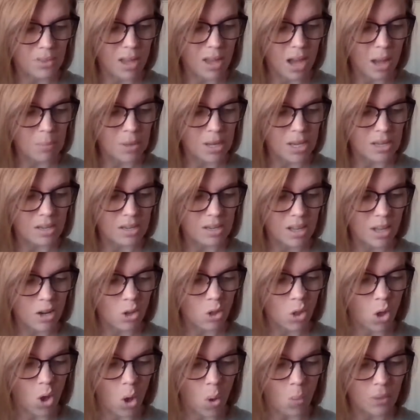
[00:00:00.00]
I mean,
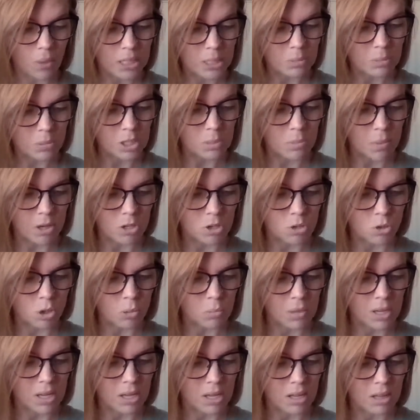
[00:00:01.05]
it'll always be special to
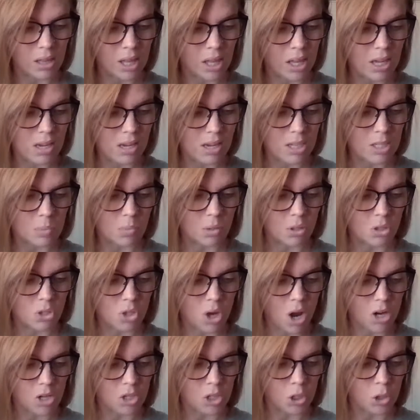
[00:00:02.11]
me, like it is with the
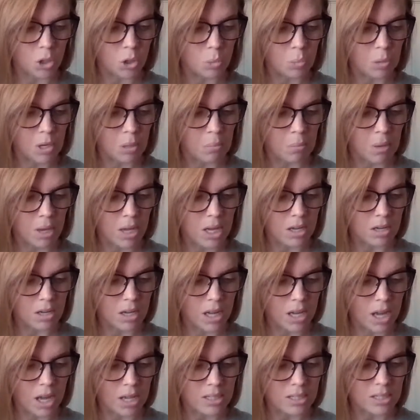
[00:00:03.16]
doctor who put in my
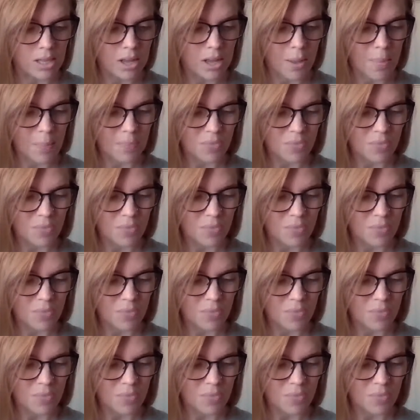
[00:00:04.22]
hearing aids.